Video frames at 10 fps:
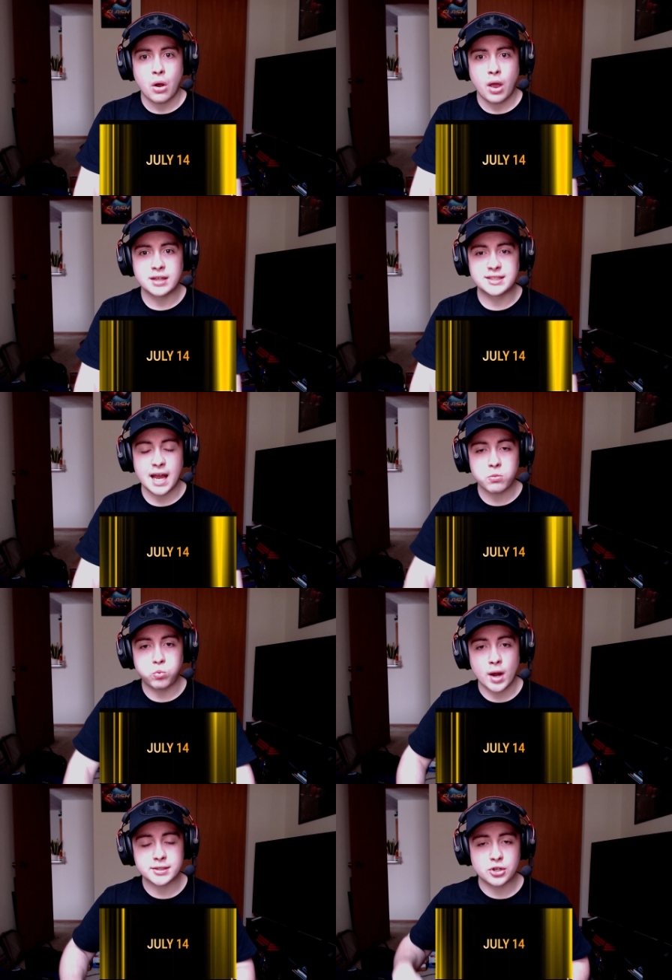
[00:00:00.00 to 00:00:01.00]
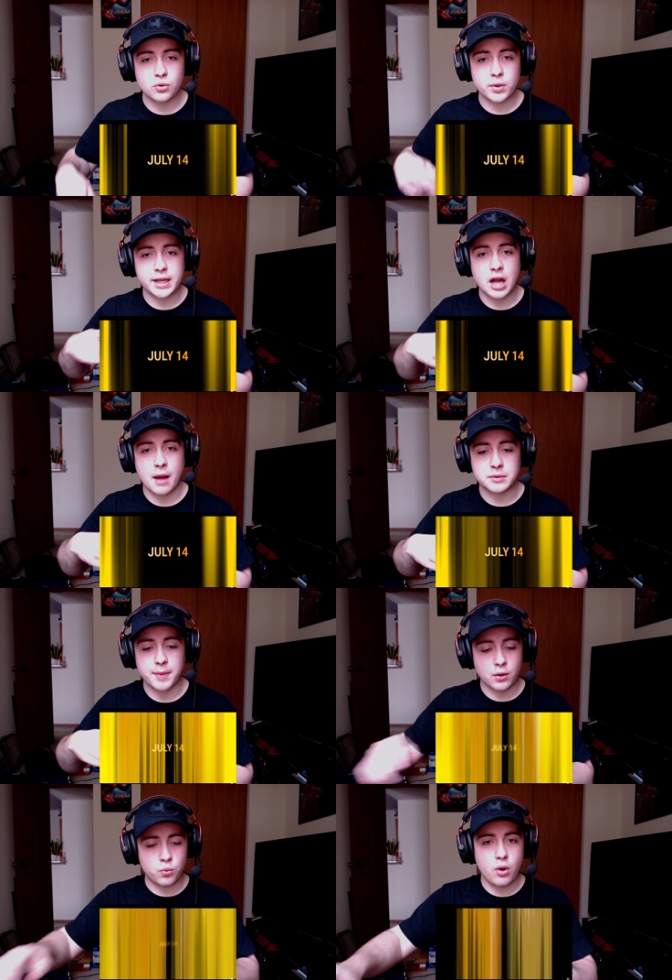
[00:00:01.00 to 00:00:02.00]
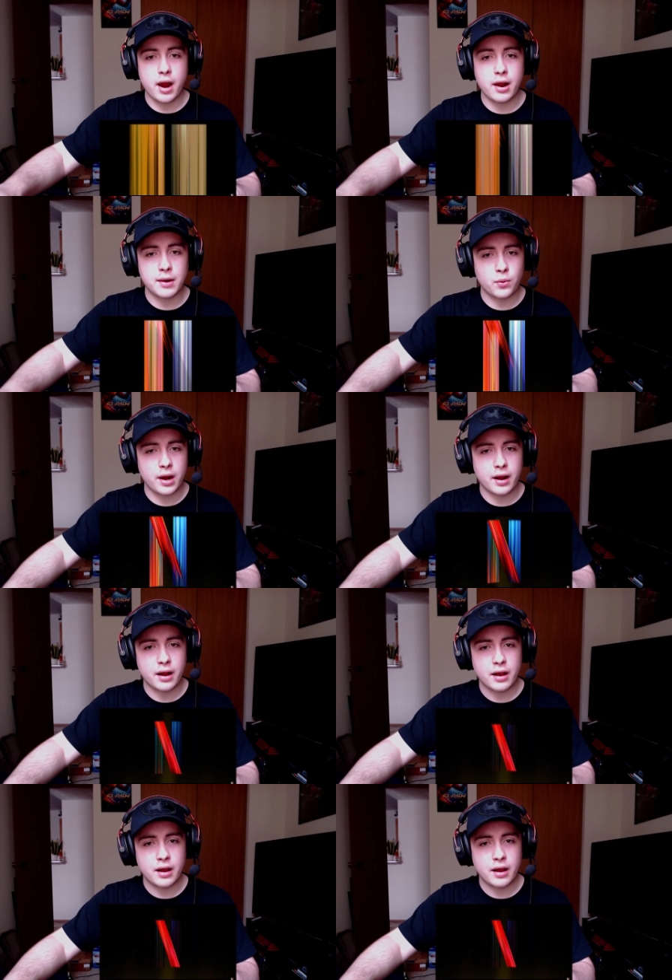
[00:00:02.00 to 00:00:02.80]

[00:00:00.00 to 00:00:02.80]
Is that Wesker when he comes back? Wait, wait.